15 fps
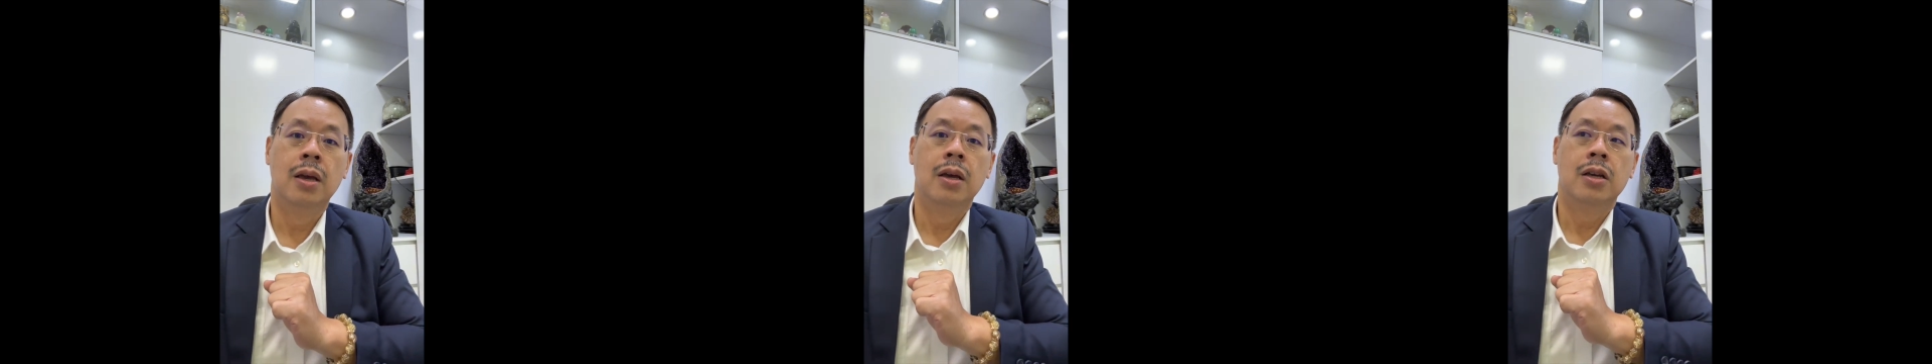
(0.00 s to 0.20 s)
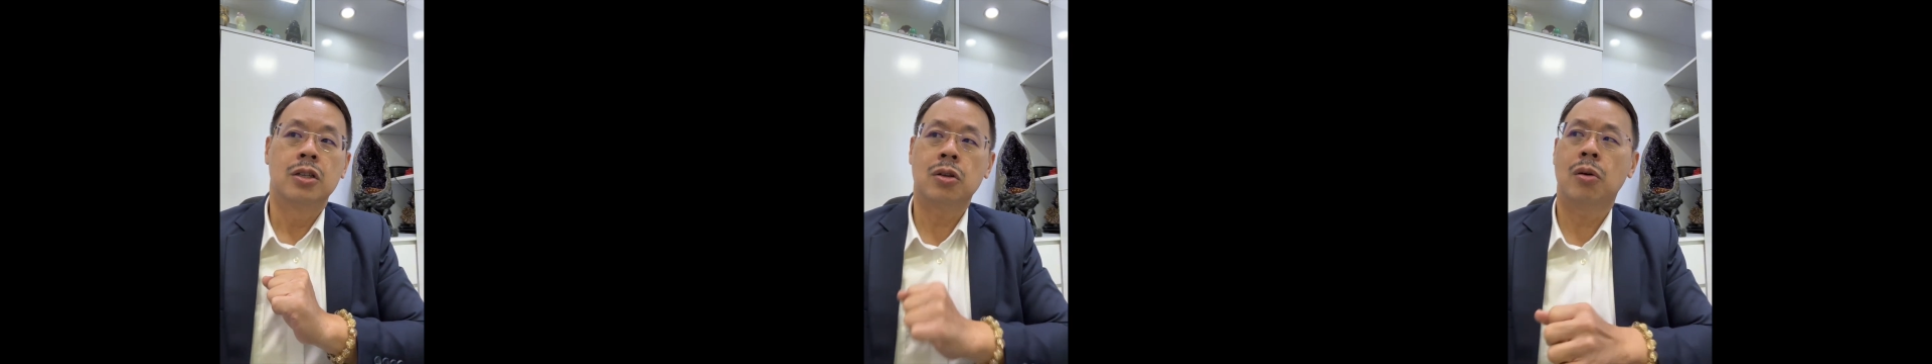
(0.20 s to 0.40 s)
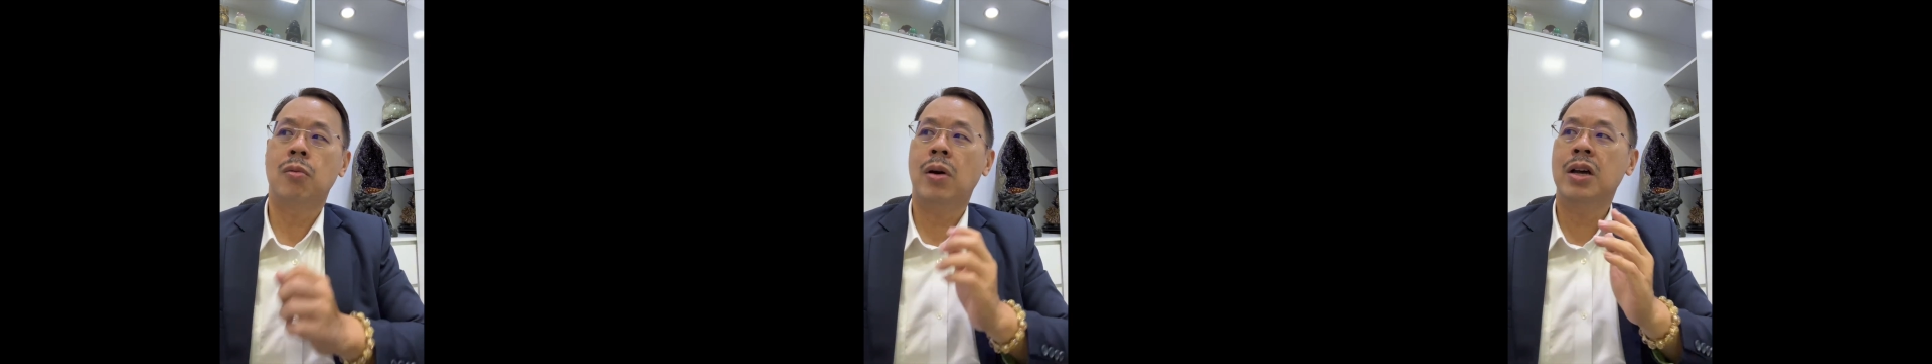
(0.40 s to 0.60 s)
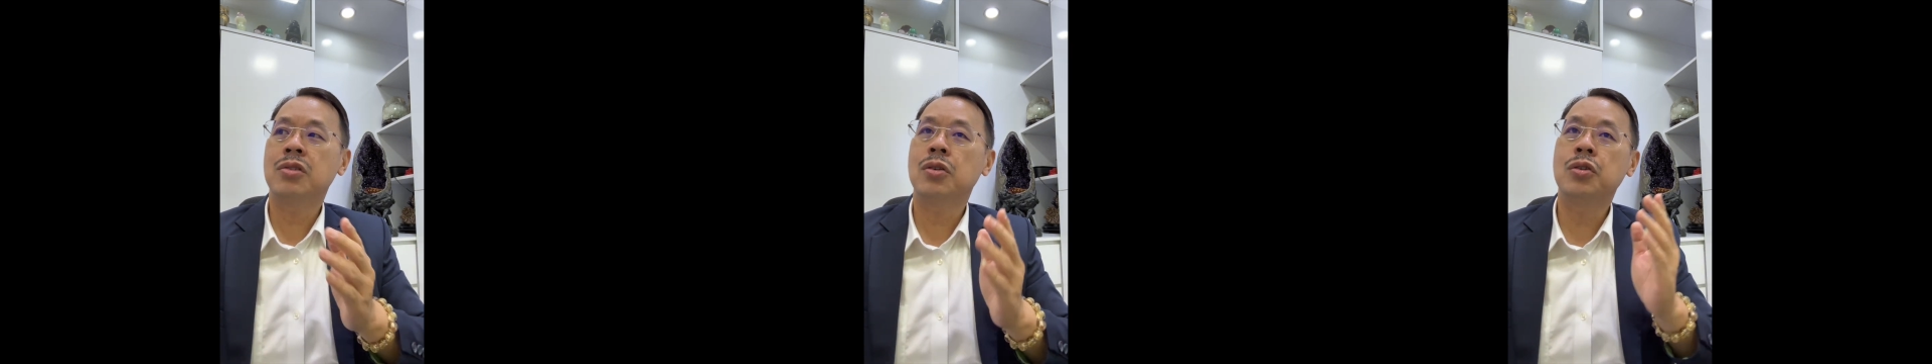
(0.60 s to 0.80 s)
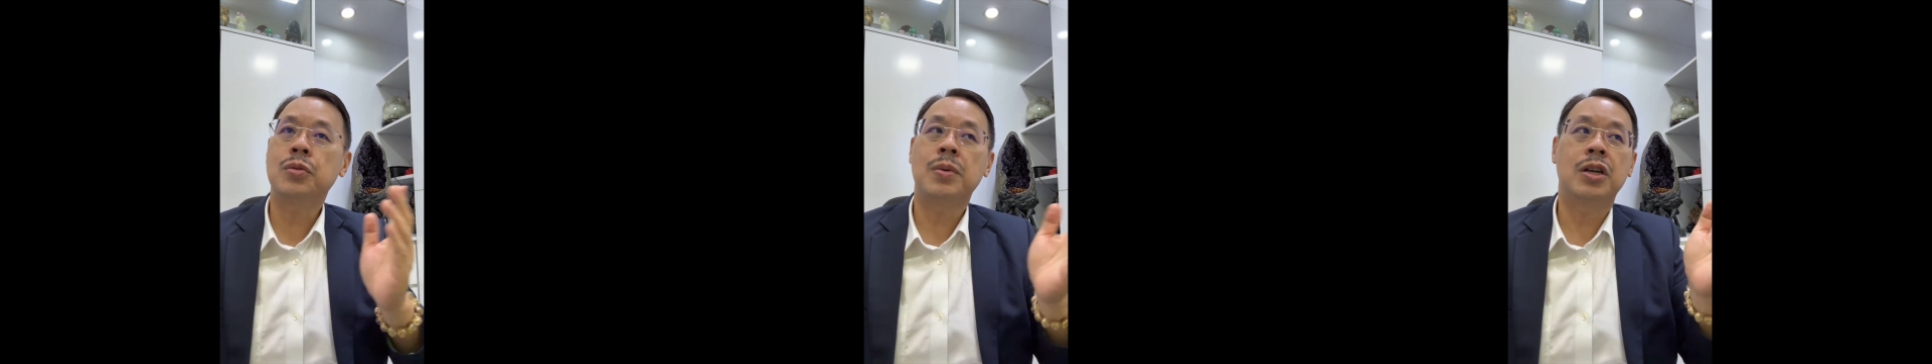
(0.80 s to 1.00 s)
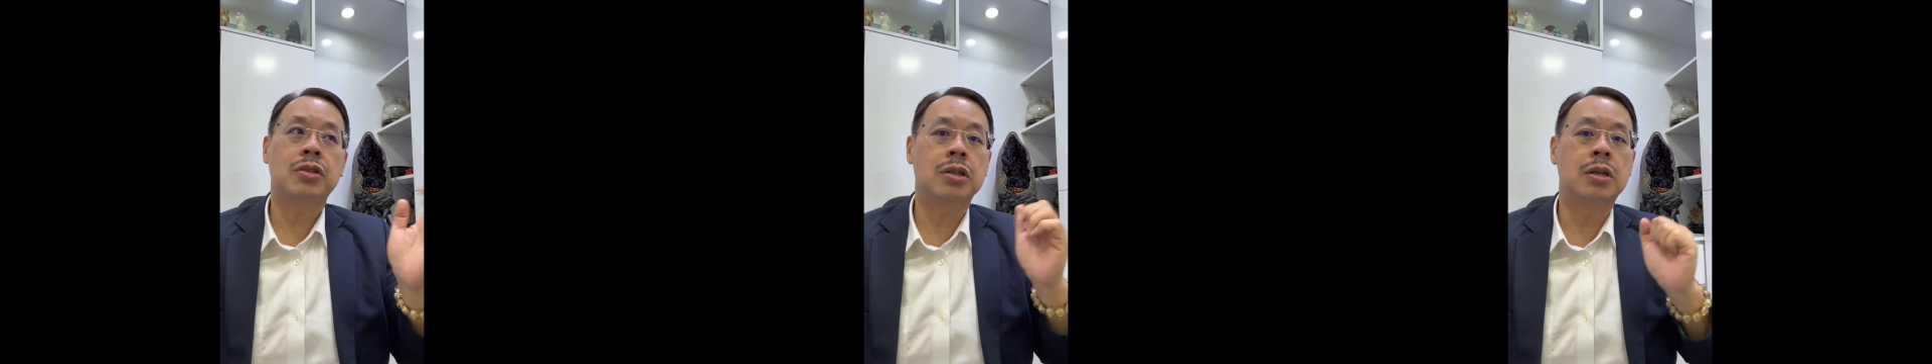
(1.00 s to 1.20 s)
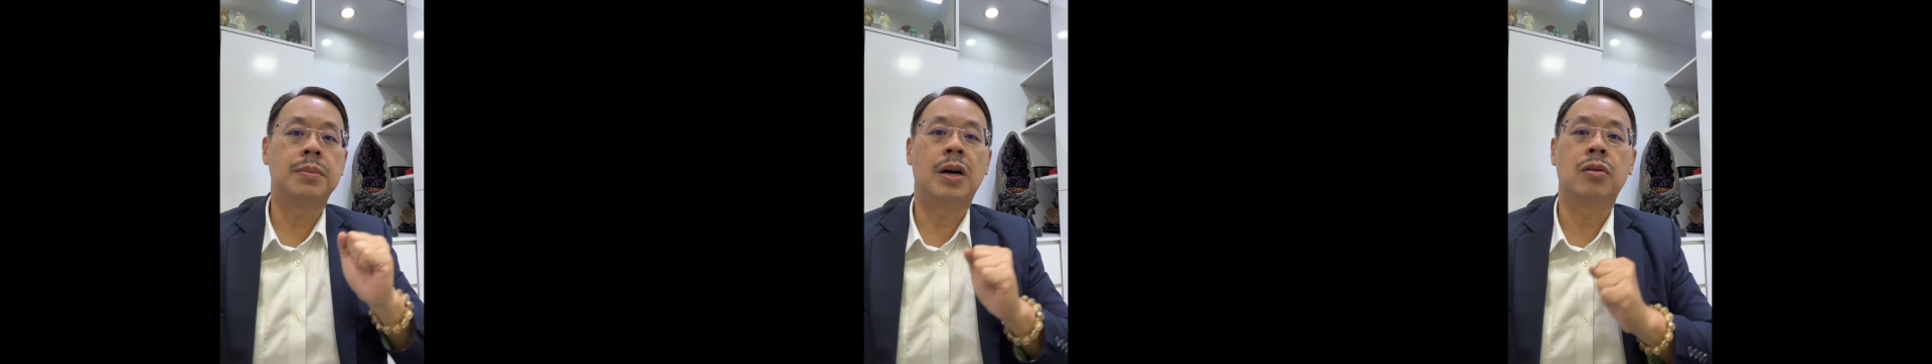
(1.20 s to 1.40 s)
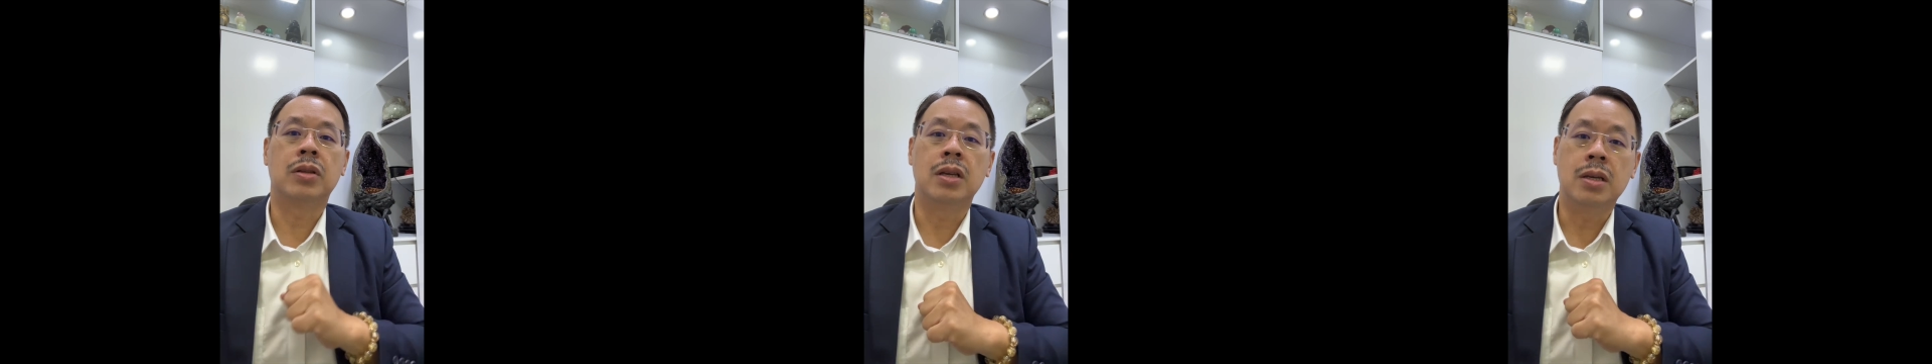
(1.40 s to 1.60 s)
So what's so special
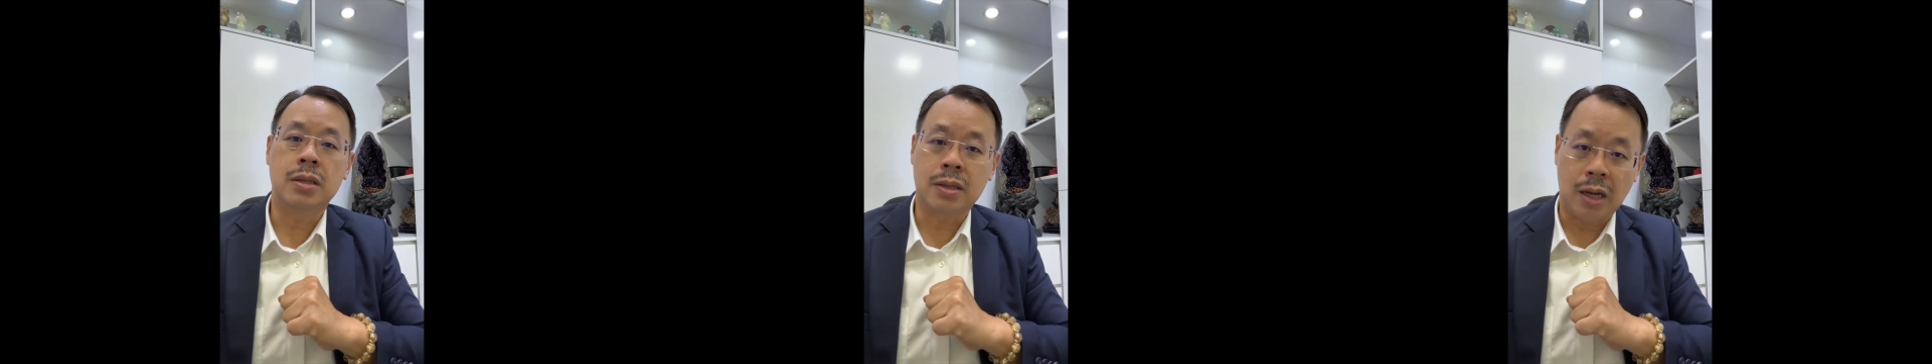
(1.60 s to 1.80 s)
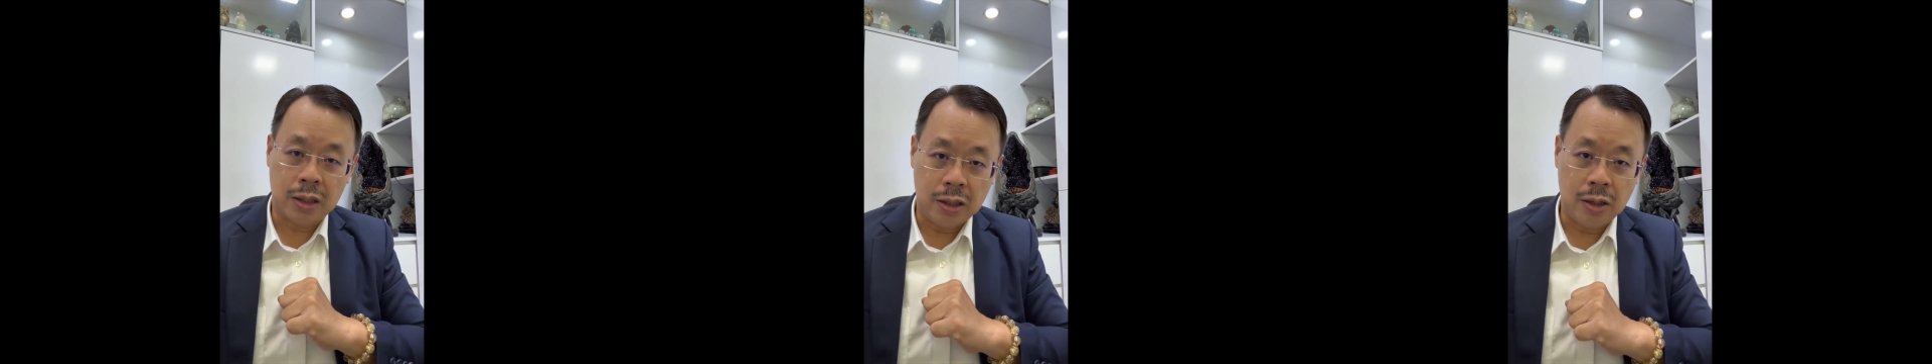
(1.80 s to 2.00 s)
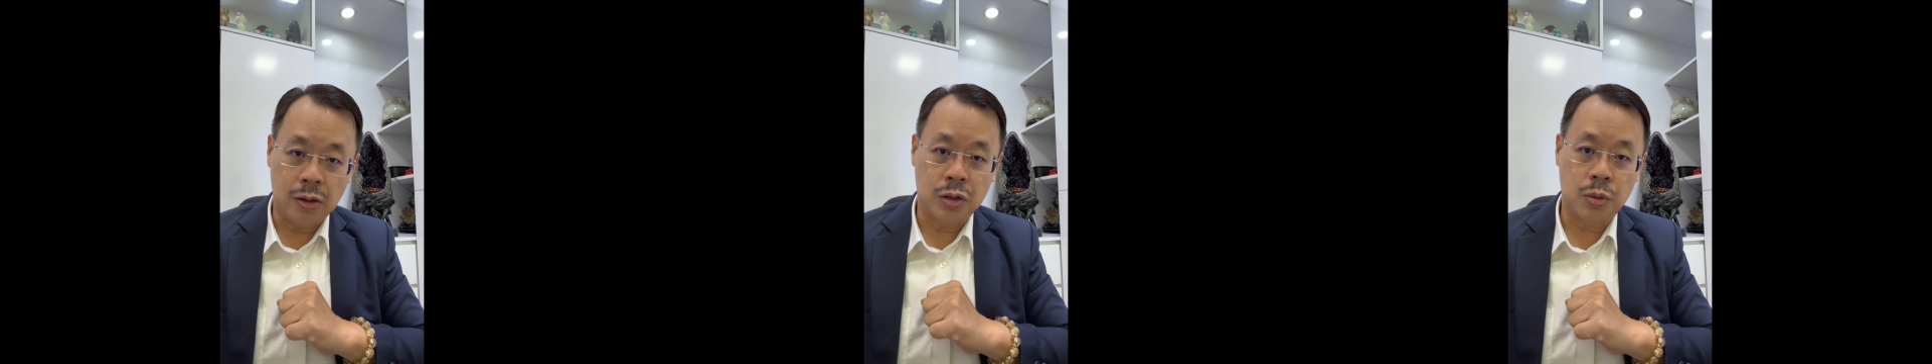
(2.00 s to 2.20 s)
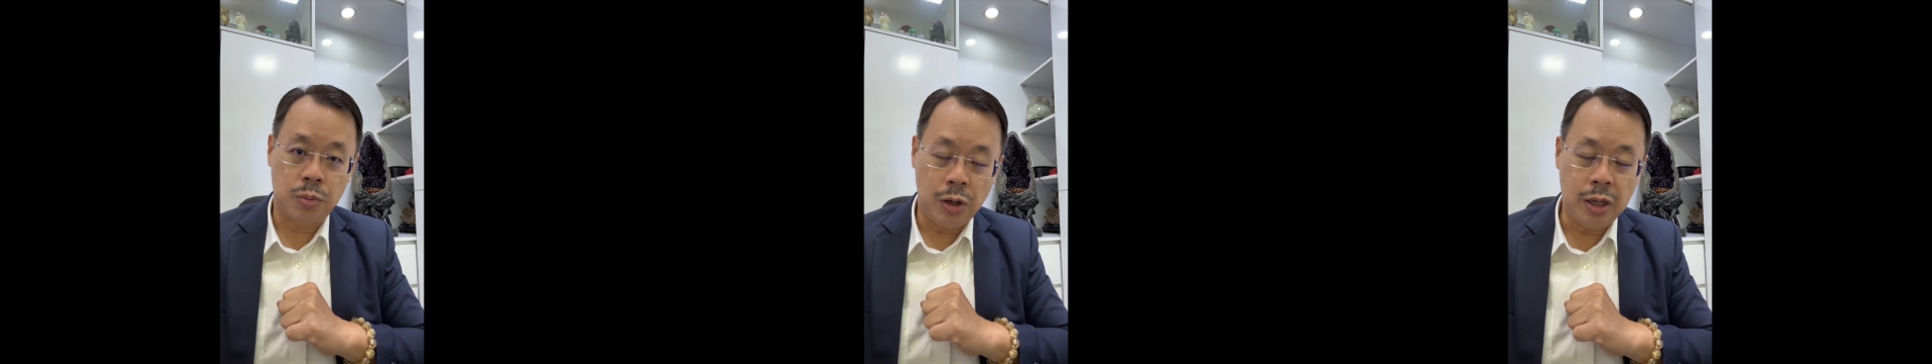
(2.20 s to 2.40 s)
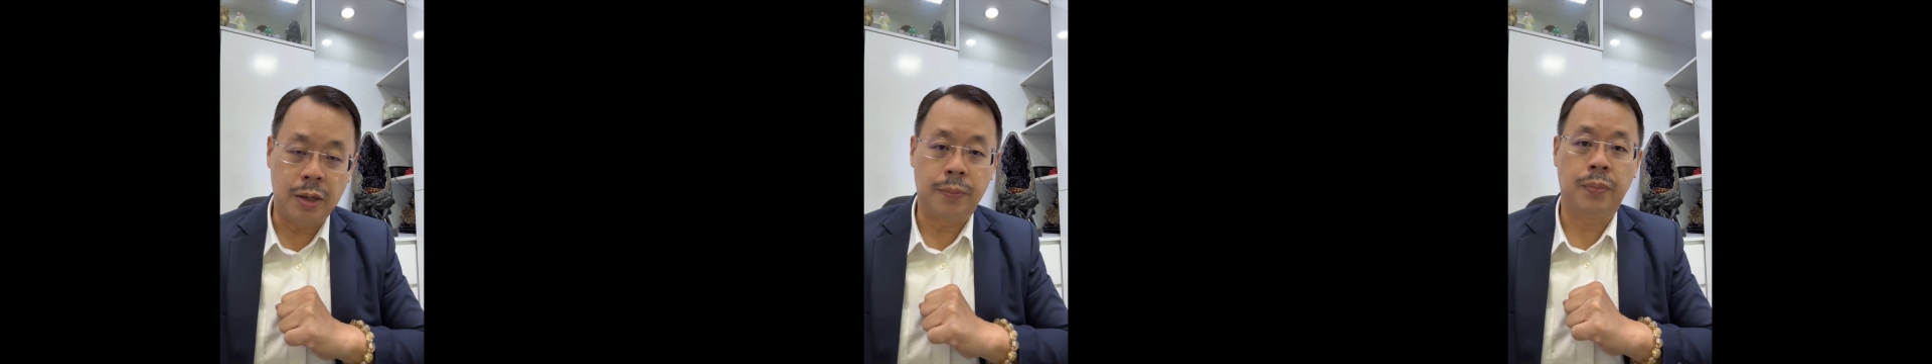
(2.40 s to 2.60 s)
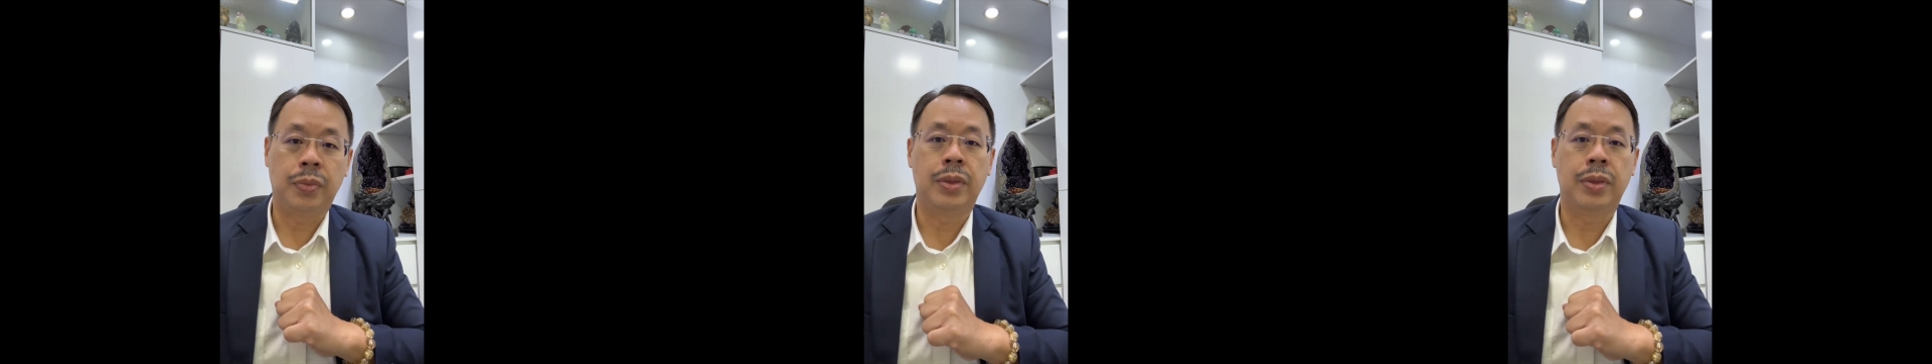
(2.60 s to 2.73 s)
about the starting of spring?